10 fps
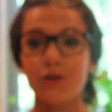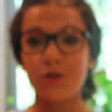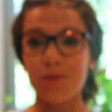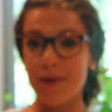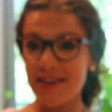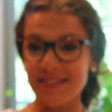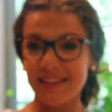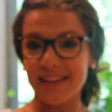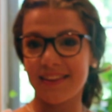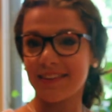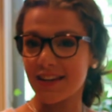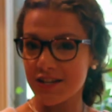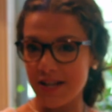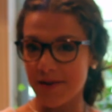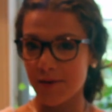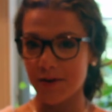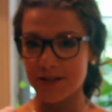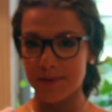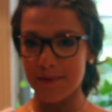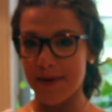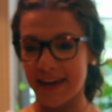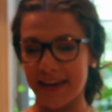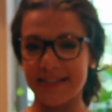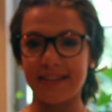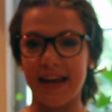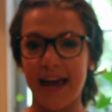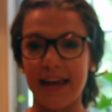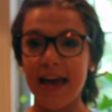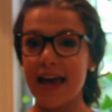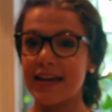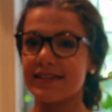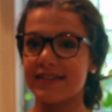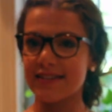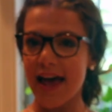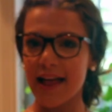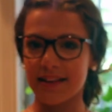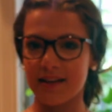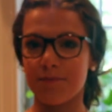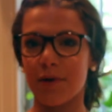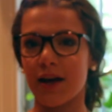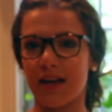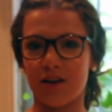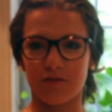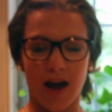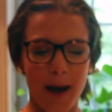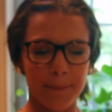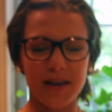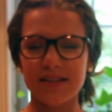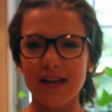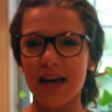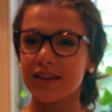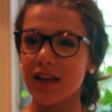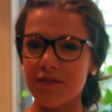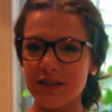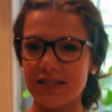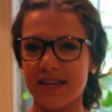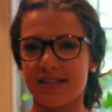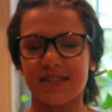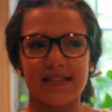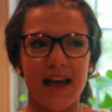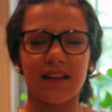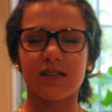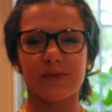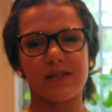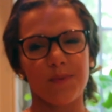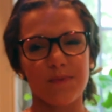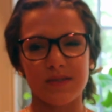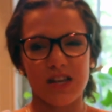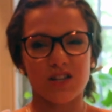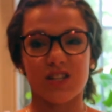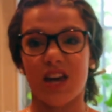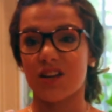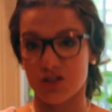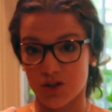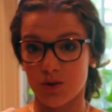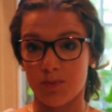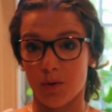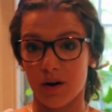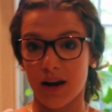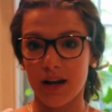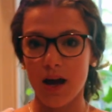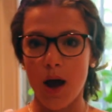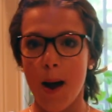So basically the lunch that I'm going to be making today is a salad but in a wrap. Because I love the taste of salads, but sometimes they just get too boring.